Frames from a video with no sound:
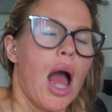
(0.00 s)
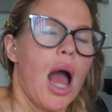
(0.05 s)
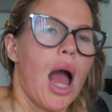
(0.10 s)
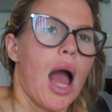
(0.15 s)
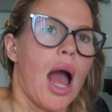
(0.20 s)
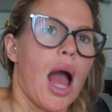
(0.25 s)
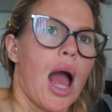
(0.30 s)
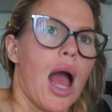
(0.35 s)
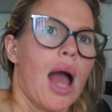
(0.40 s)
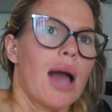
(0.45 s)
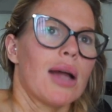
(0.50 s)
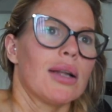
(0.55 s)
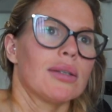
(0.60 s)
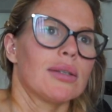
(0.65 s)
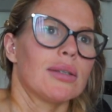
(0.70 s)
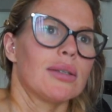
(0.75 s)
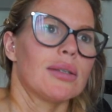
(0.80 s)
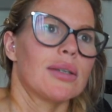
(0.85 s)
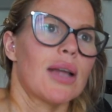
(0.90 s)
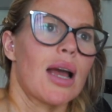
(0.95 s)

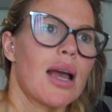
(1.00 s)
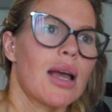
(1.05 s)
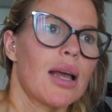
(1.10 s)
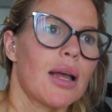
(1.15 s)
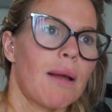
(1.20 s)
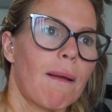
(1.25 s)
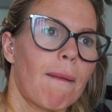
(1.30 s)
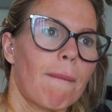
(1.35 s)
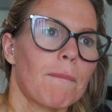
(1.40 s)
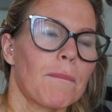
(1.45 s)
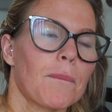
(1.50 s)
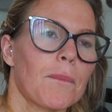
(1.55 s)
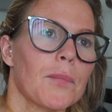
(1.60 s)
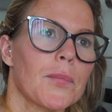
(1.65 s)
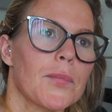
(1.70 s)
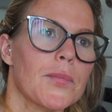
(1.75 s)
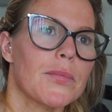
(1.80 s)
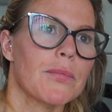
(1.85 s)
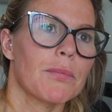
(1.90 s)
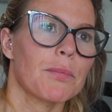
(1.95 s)
And
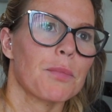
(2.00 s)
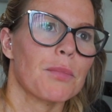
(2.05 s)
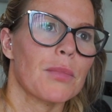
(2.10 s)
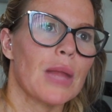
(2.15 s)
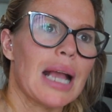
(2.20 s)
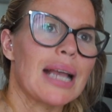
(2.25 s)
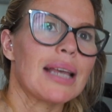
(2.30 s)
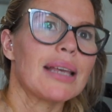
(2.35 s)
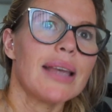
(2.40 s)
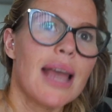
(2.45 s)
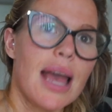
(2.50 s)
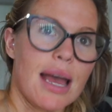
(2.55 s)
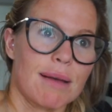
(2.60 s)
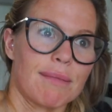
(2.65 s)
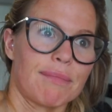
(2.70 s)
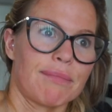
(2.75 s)
yeah,